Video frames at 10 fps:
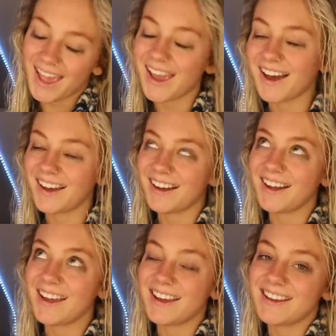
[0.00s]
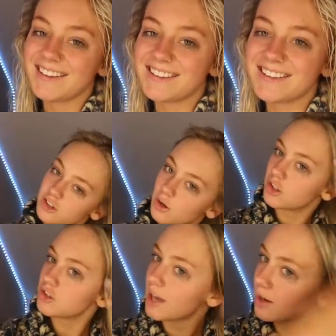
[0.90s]
Hey guys! So I
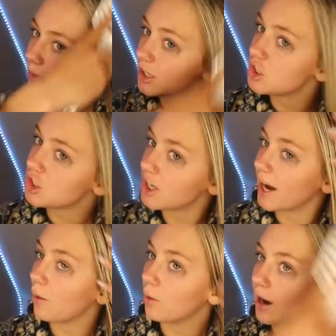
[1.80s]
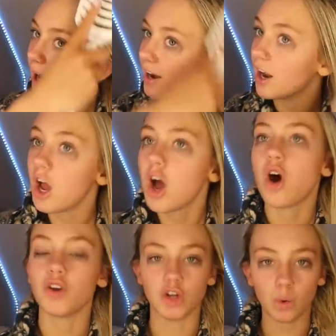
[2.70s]
just had my shower, and
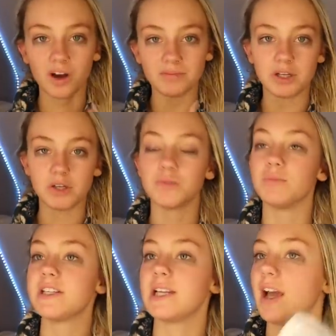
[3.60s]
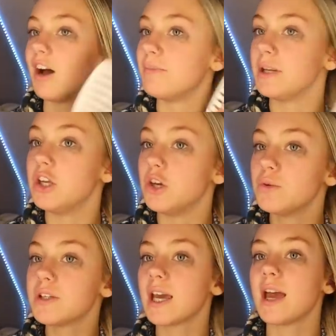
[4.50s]
you know what I've been using recently? I've been
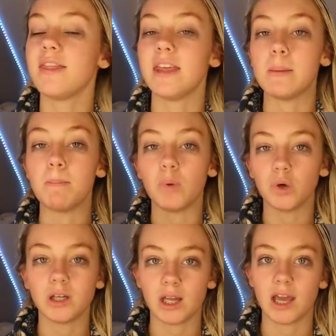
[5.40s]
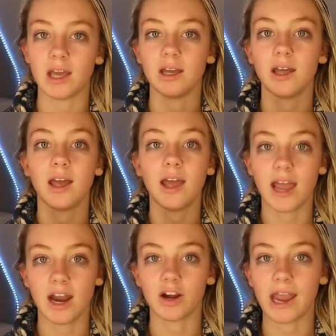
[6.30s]
using the Monday
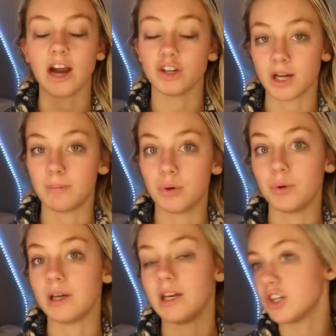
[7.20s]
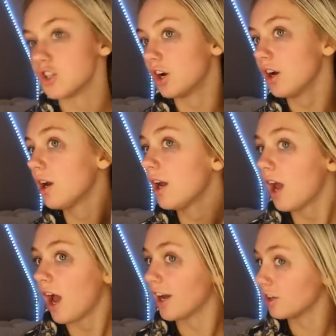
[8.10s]
hair care shampoo and conditioner.
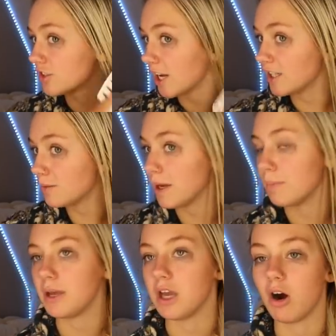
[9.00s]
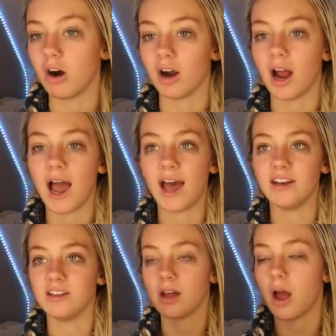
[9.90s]
It got sent to me in PR,
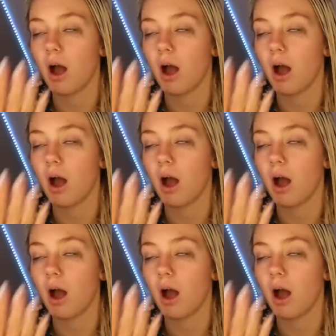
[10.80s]
and